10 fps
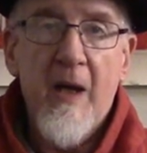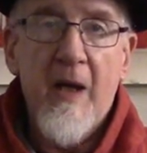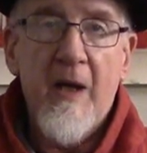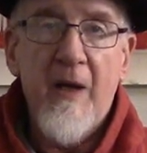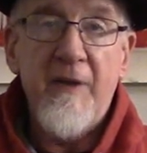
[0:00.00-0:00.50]

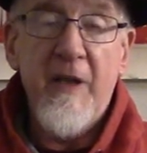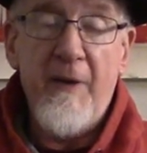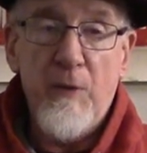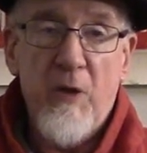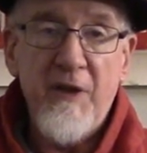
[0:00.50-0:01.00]
Uh, the
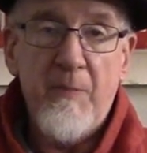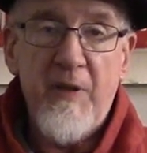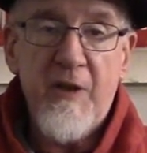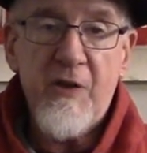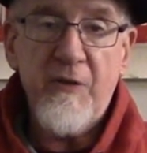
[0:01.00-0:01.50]
other one, The
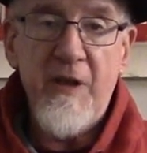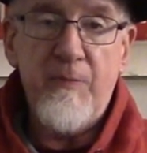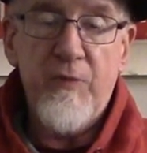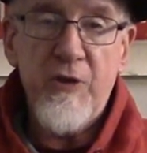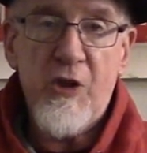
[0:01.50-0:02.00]
Big
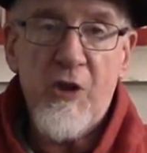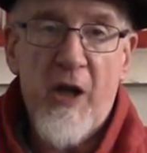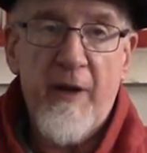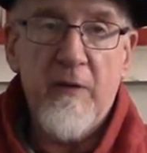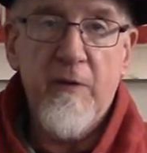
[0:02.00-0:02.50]
Sleep, was
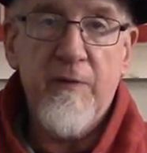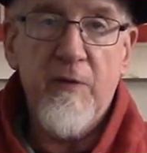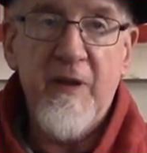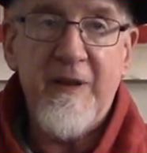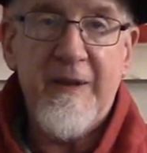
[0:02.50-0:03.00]
shot
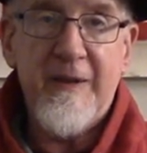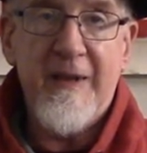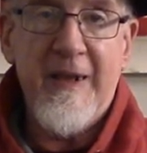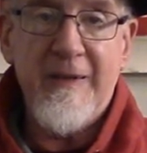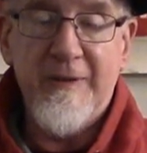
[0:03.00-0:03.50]
over in
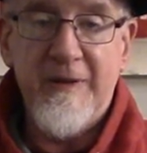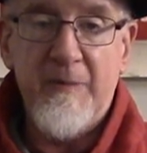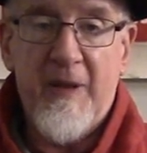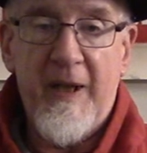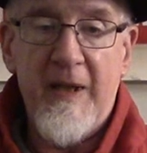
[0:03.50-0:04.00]

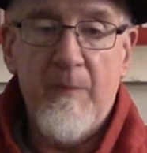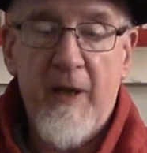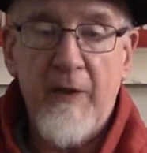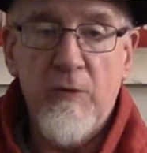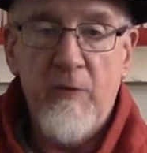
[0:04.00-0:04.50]
England by
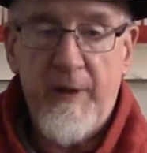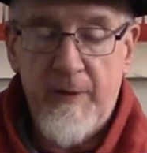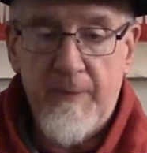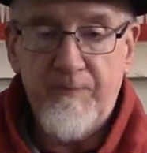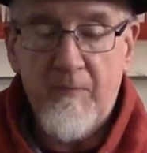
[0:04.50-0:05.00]
Michael
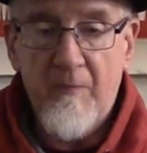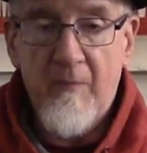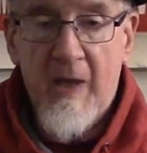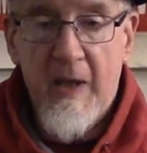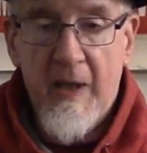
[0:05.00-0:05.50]
Winner,
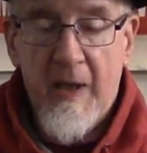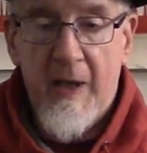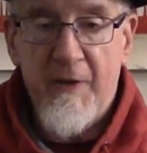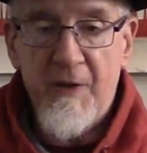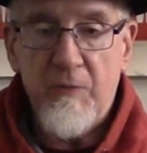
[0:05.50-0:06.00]

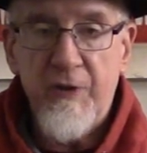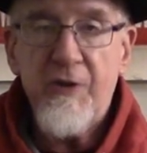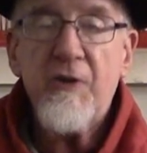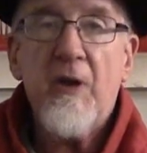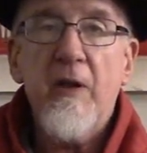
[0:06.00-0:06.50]
and this one
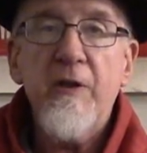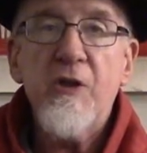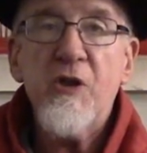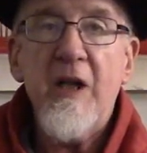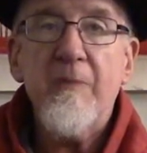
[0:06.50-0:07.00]

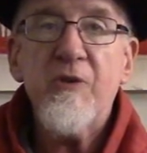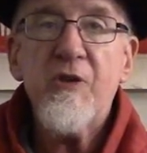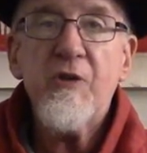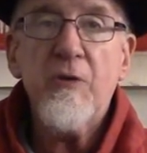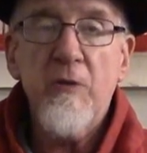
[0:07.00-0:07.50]
starred James
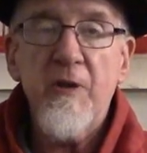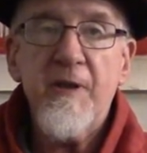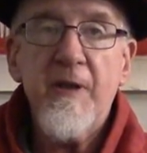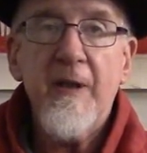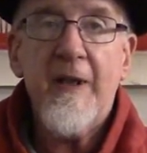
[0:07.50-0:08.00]

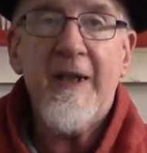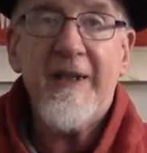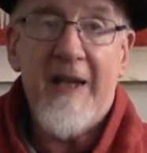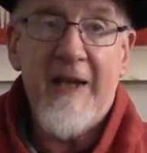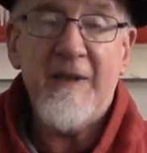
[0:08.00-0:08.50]
Stewart uh,
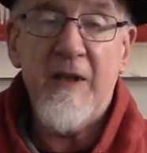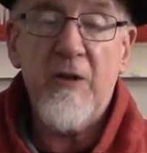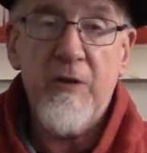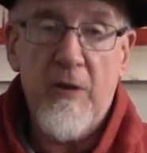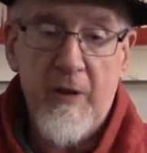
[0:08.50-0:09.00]
Candy
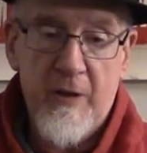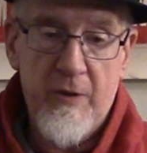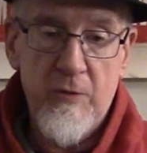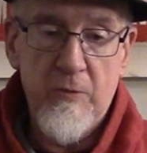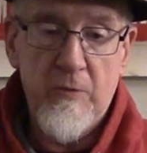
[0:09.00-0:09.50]
Clark,
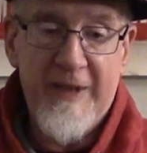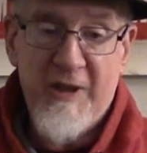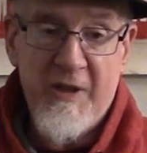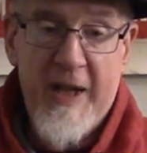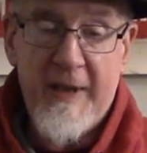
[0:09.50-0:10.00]
who
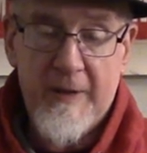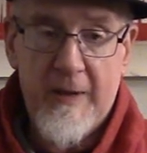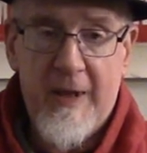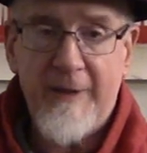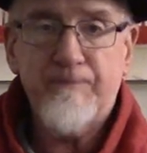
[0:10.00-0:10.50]
gets naked a
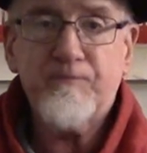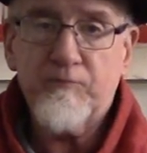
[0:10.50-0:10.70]
lot